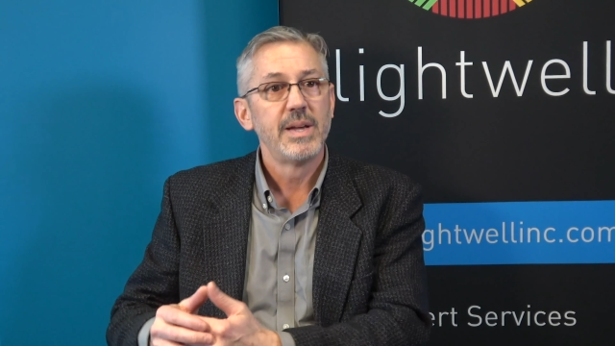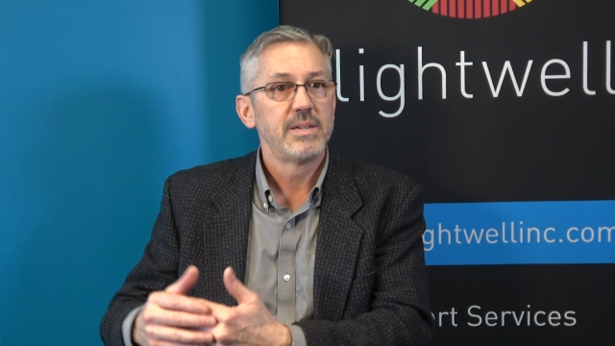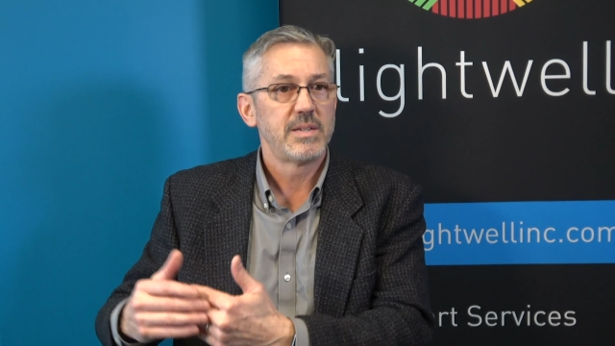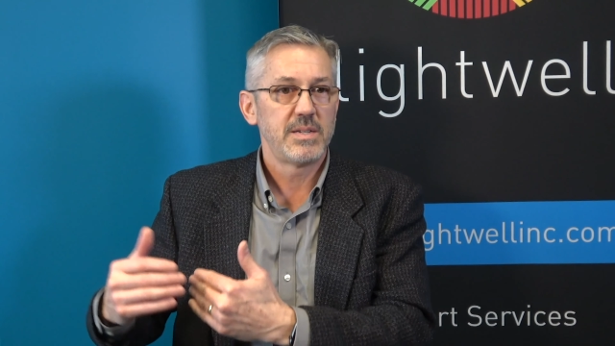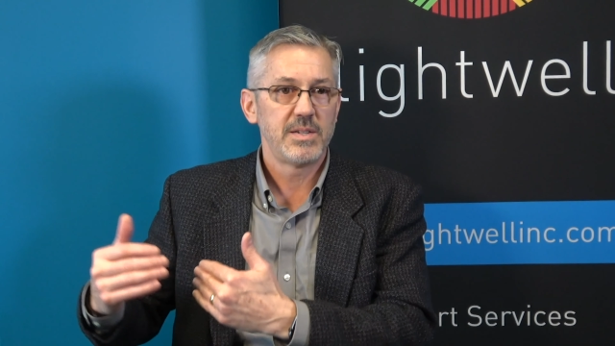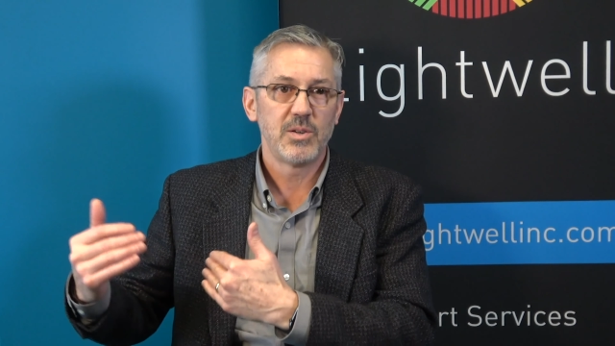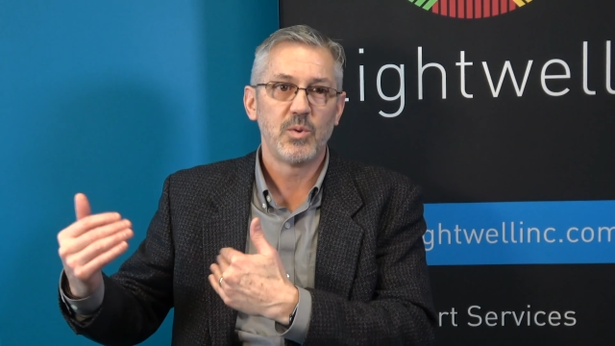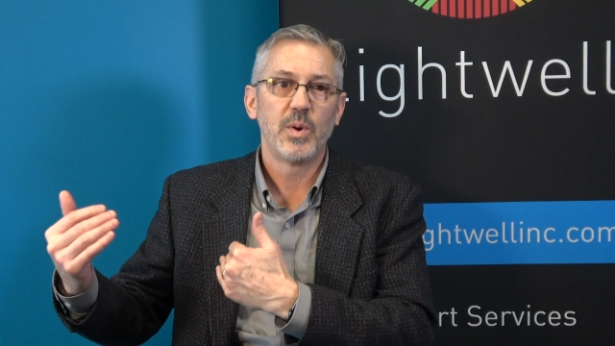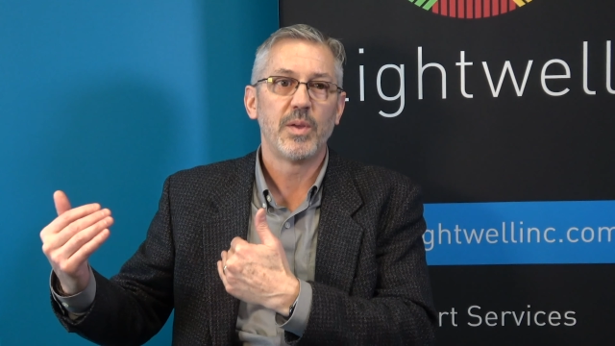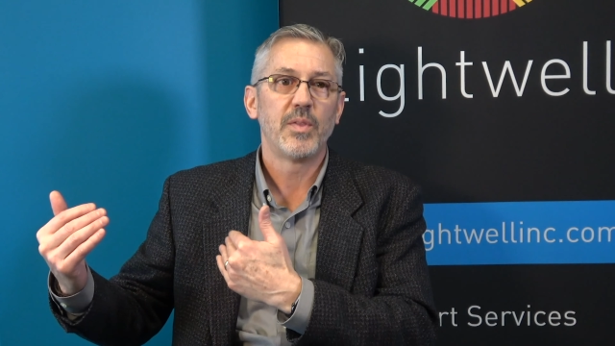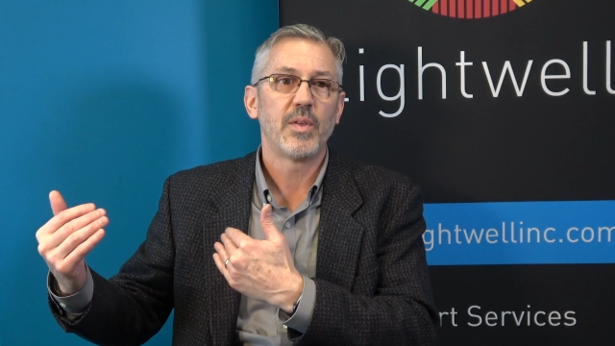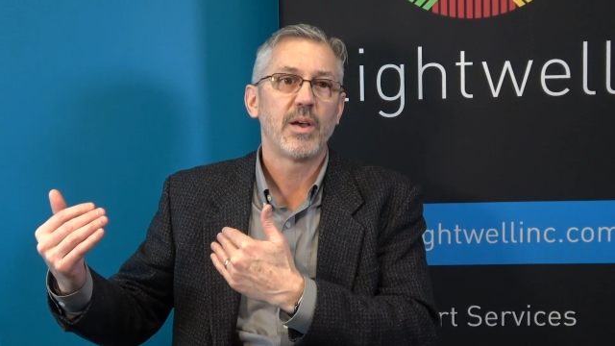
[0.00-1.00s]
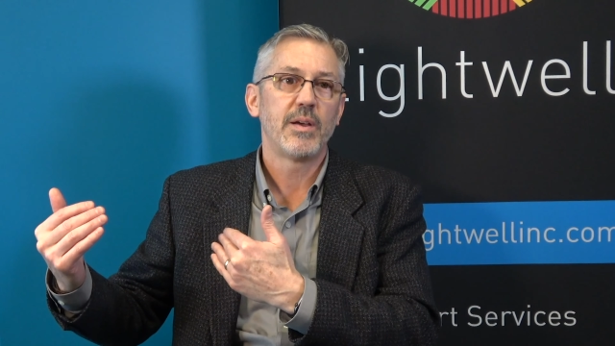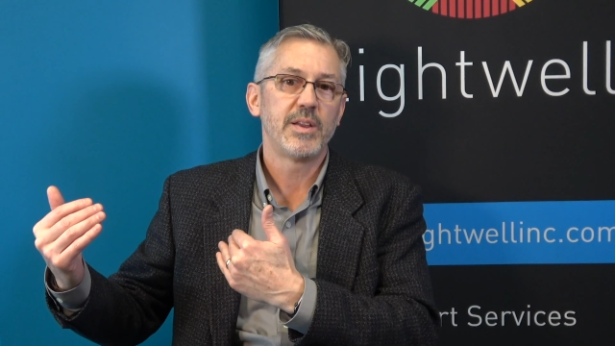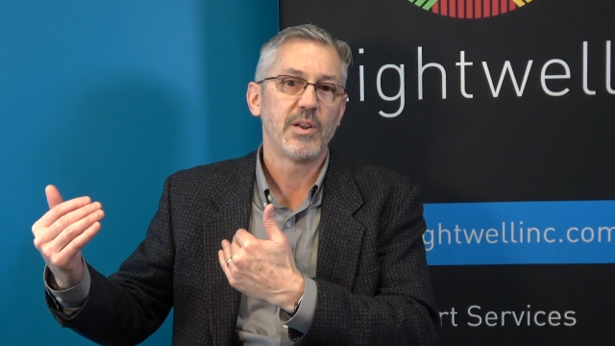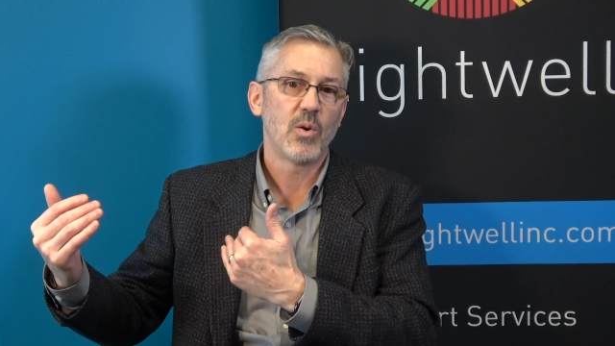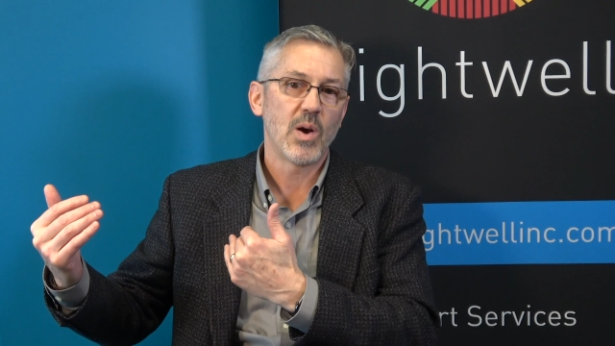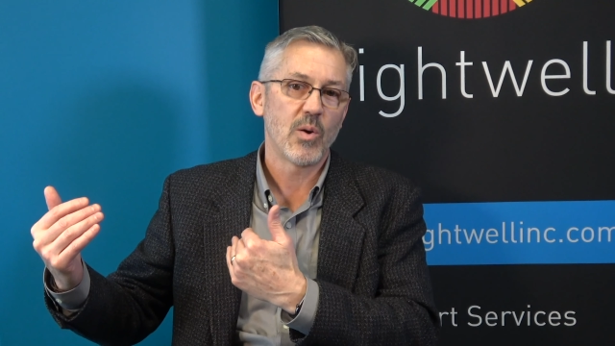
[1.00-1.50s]
to deal with,
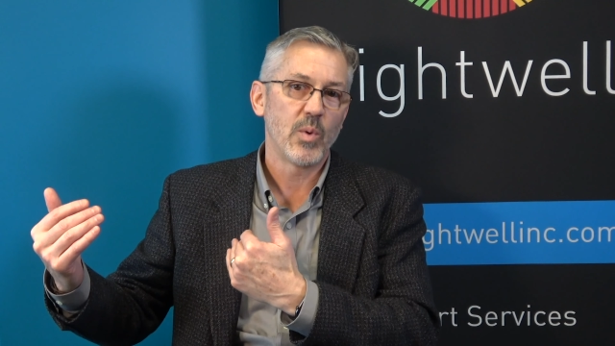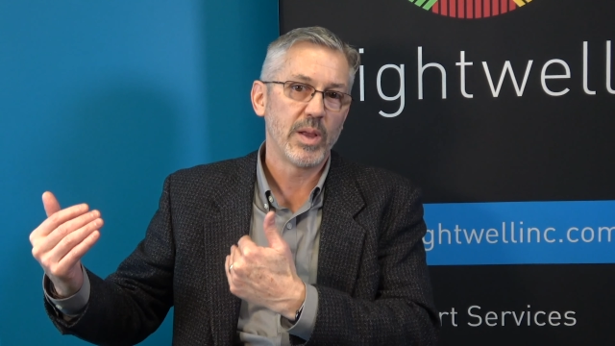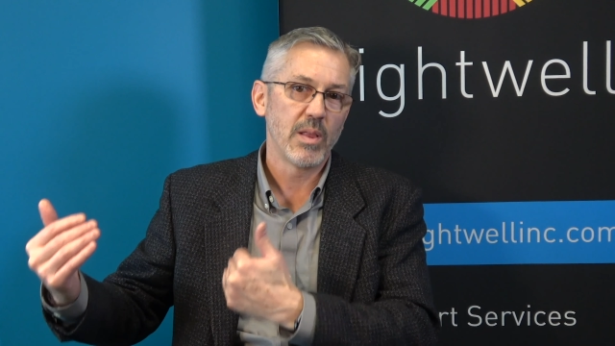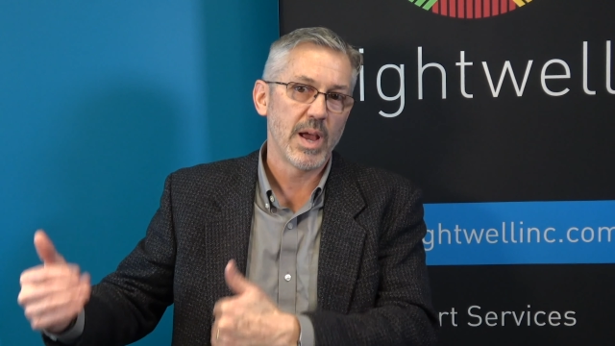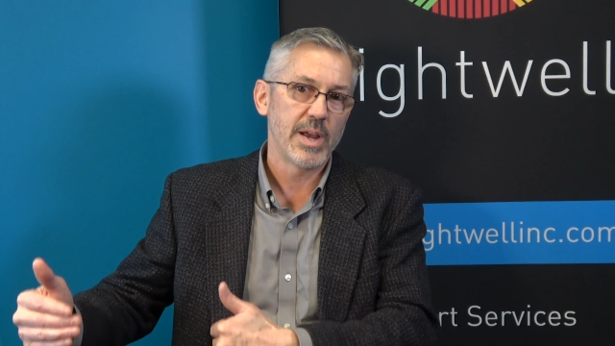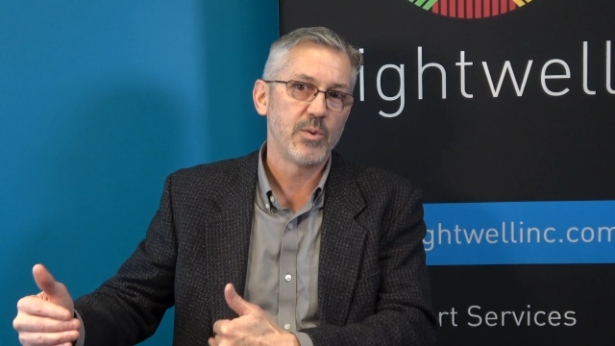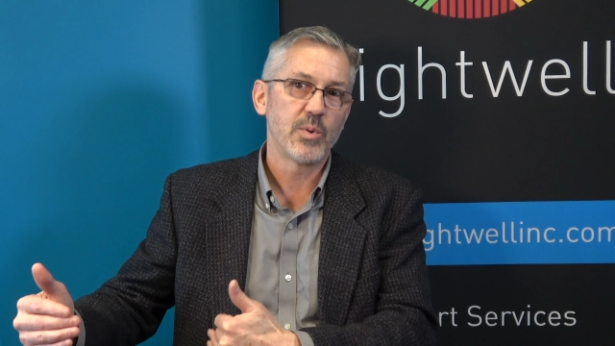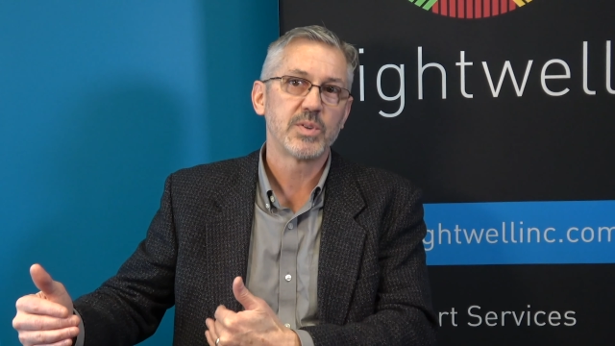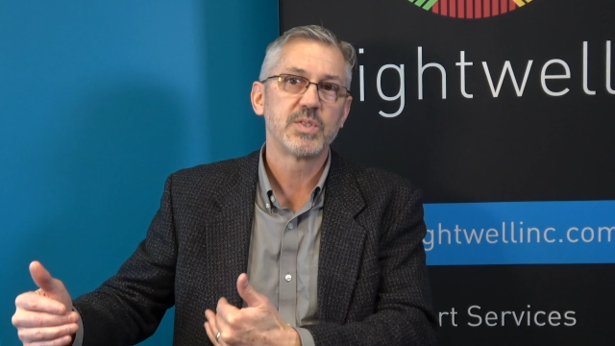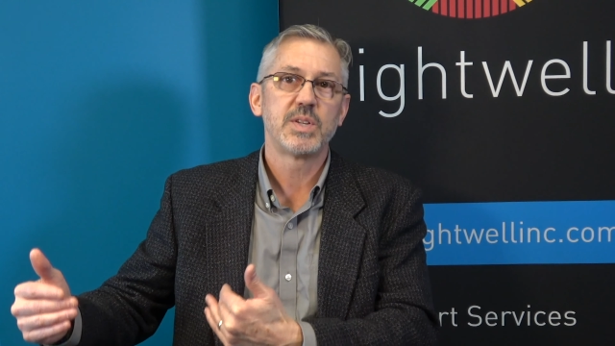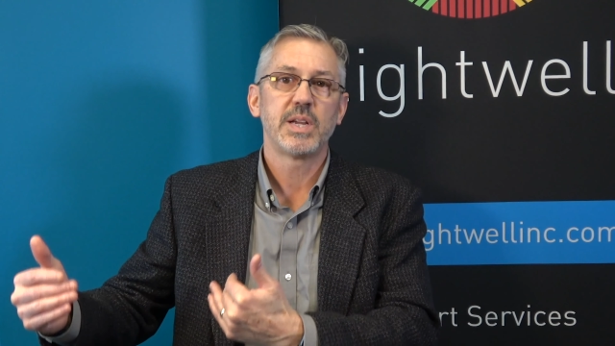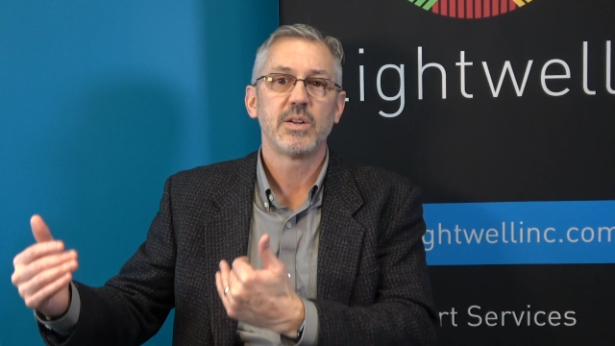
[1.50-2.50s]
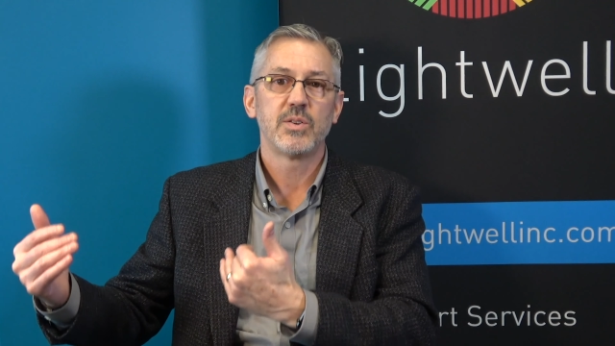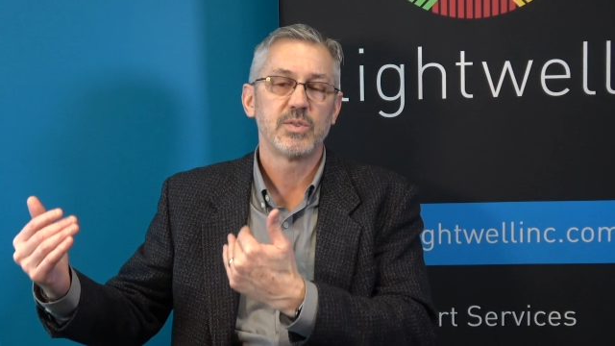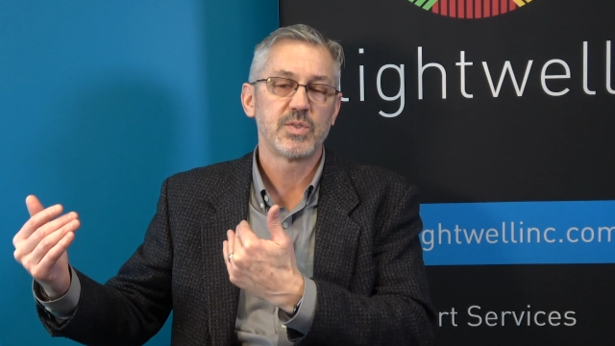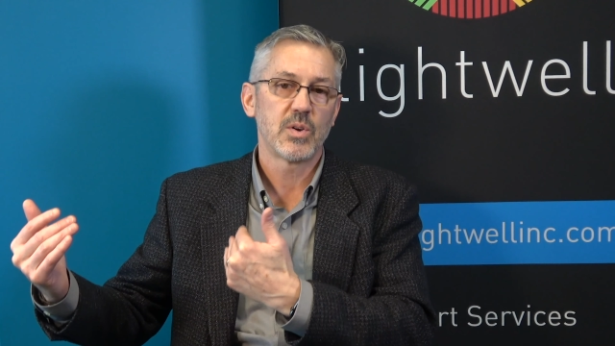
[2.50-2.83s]
are we aligned to our standards?